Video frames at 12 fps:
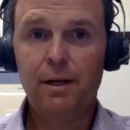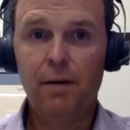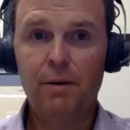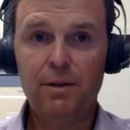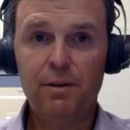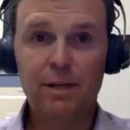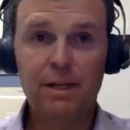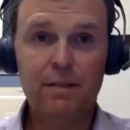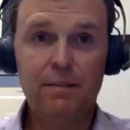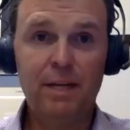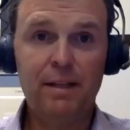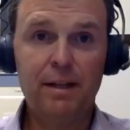are we doing it
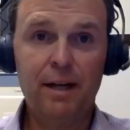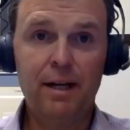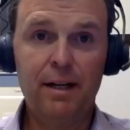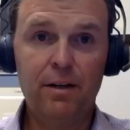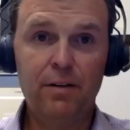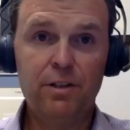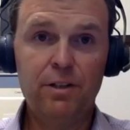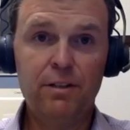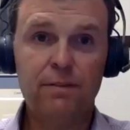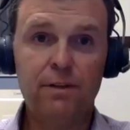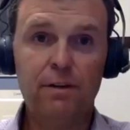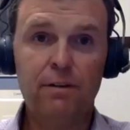to make the
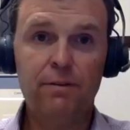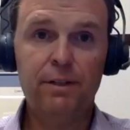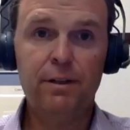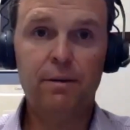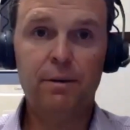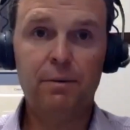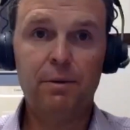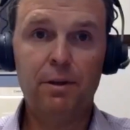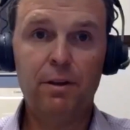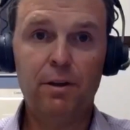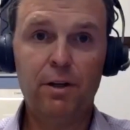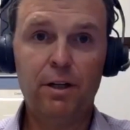diagnosis of COVID? Are we
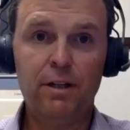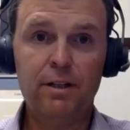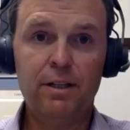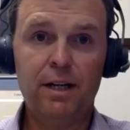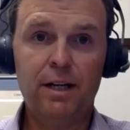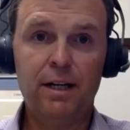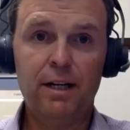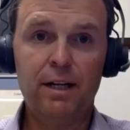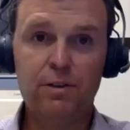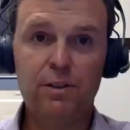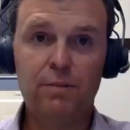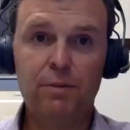really looking to
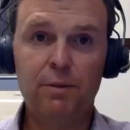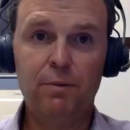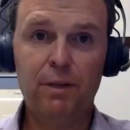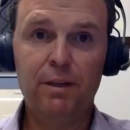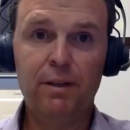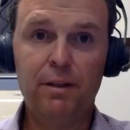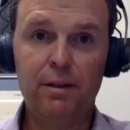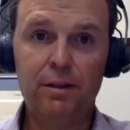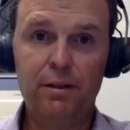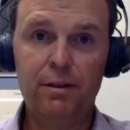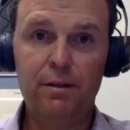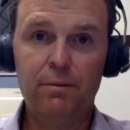diagnose someone with
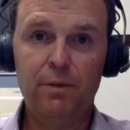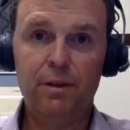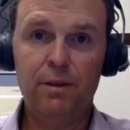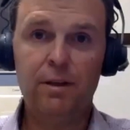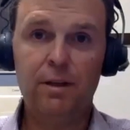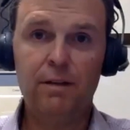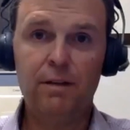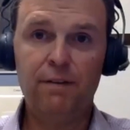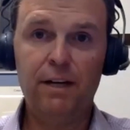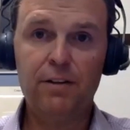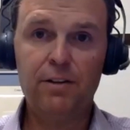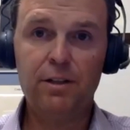the with the
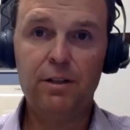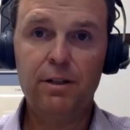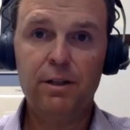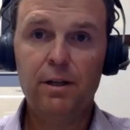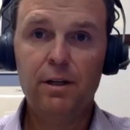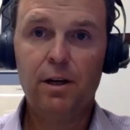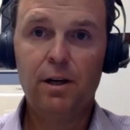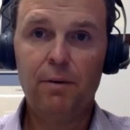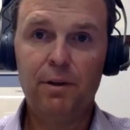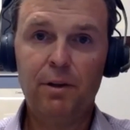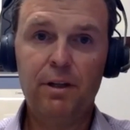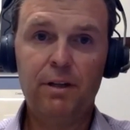infection? Are
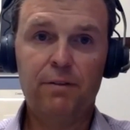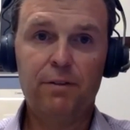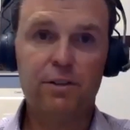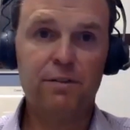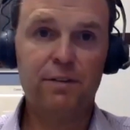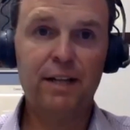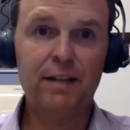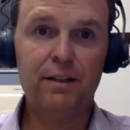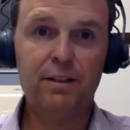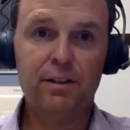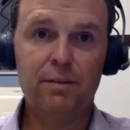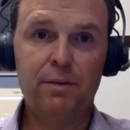we looking for
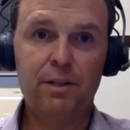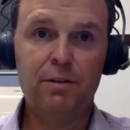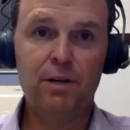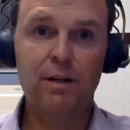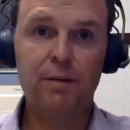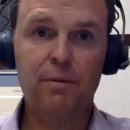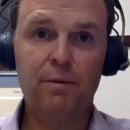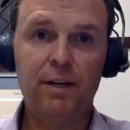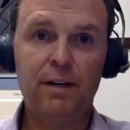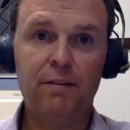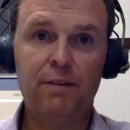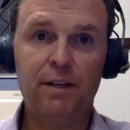surveillance? Are we trying to
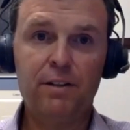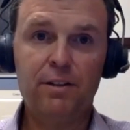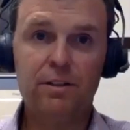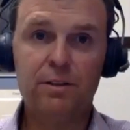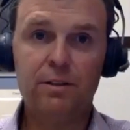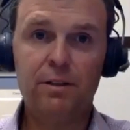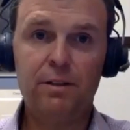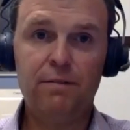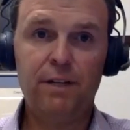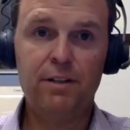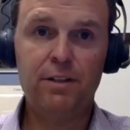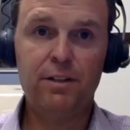prevent infections
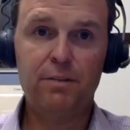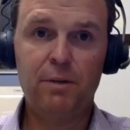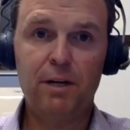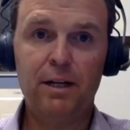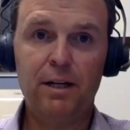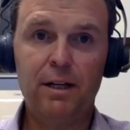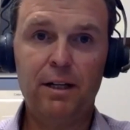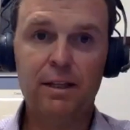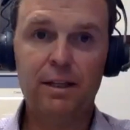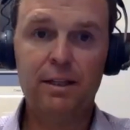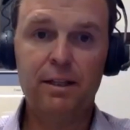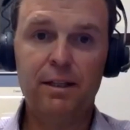infectious spread? And I
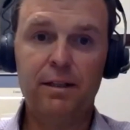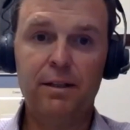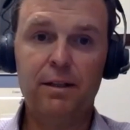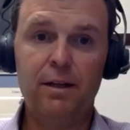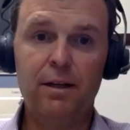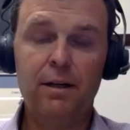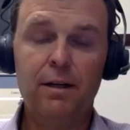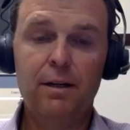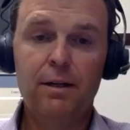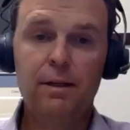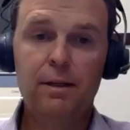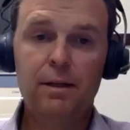think that the
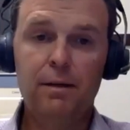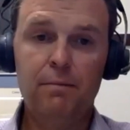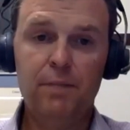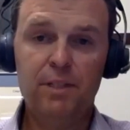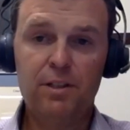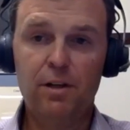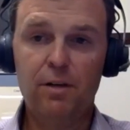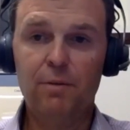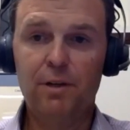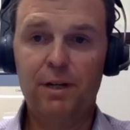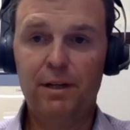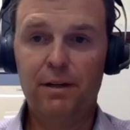um,
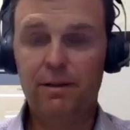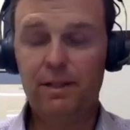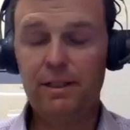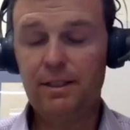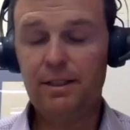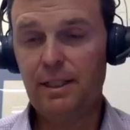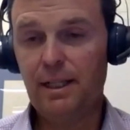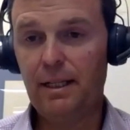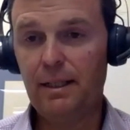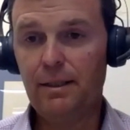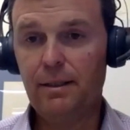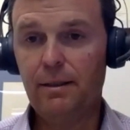misnomer here is
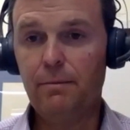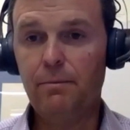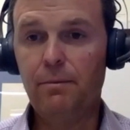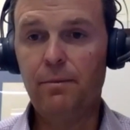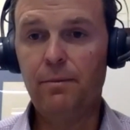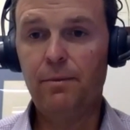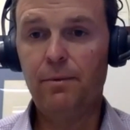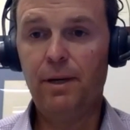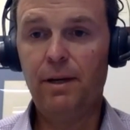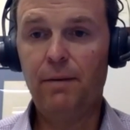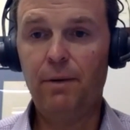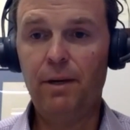that um,
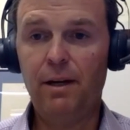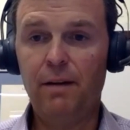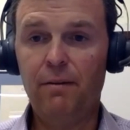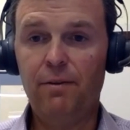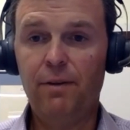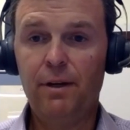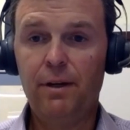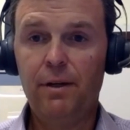we we have